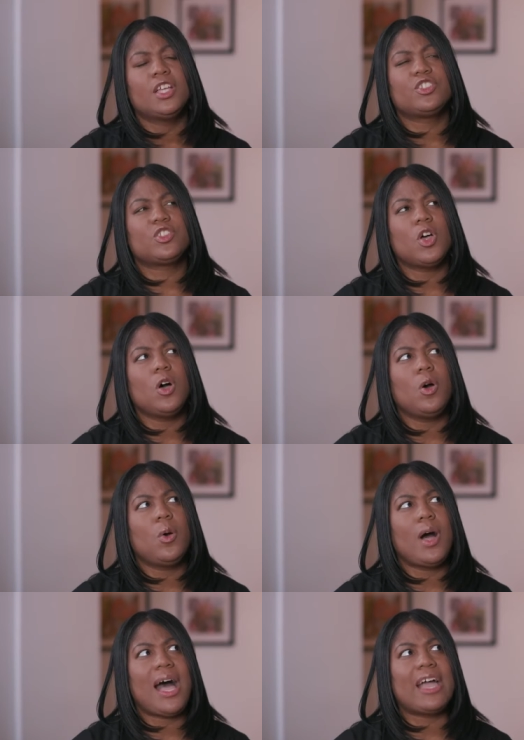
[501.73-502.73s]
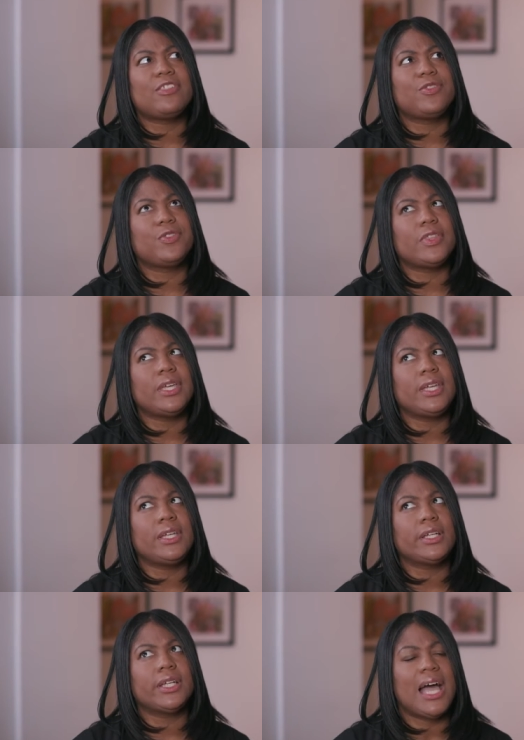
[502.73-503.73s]
So I
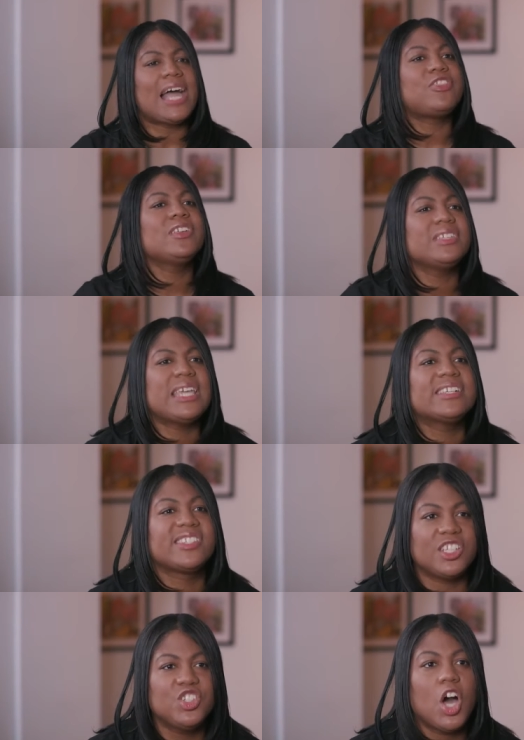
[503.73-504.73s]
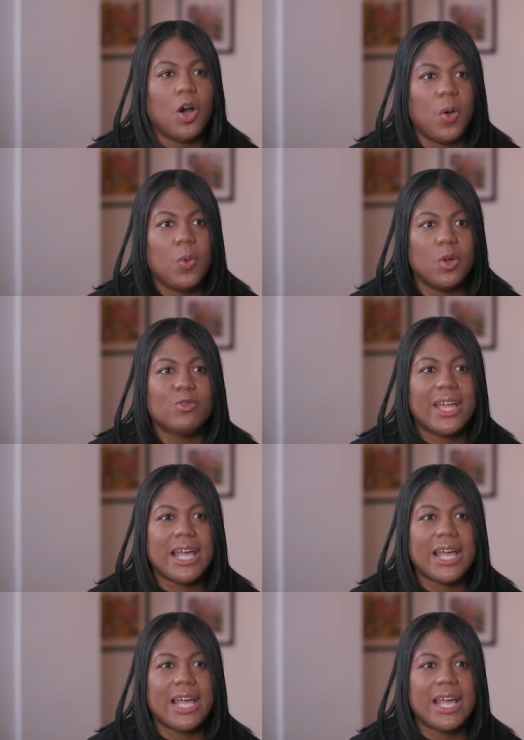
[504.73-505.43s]
think I think yes and no, right?